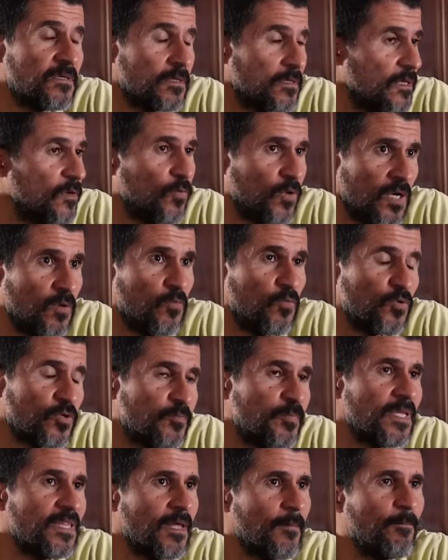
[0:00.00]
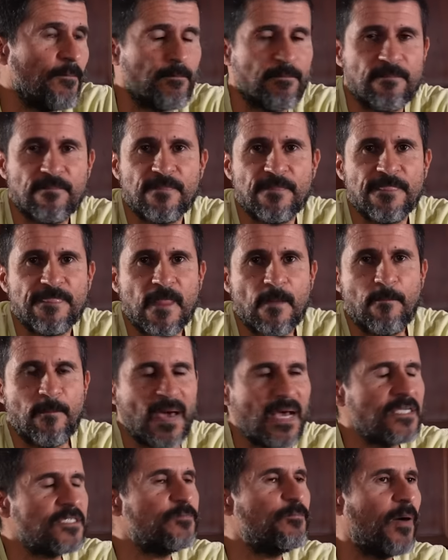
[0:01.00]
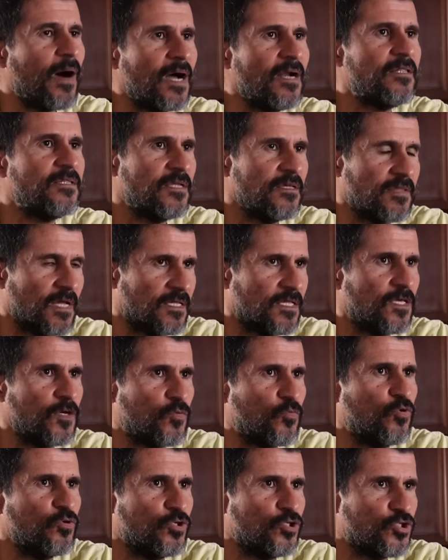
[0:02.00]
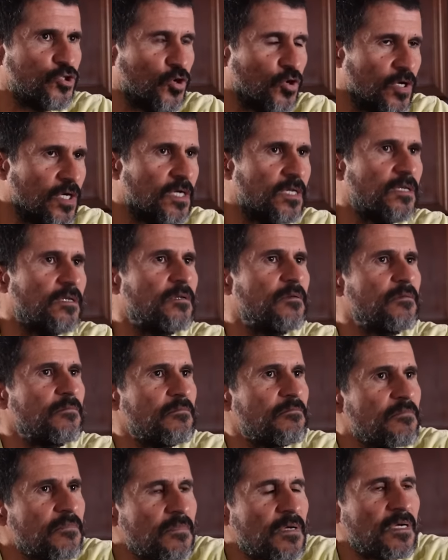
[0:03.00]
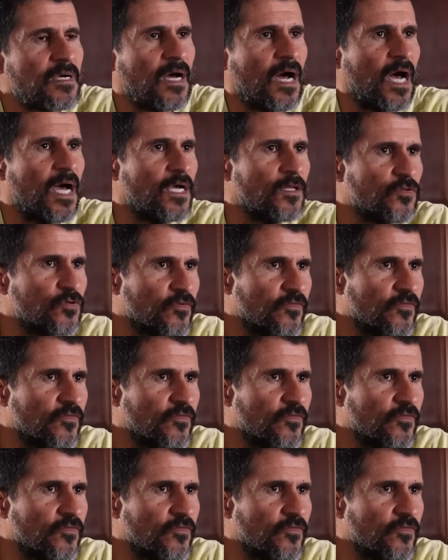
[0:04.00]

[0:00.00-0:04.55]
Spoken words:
It would be the best party that he could join, kind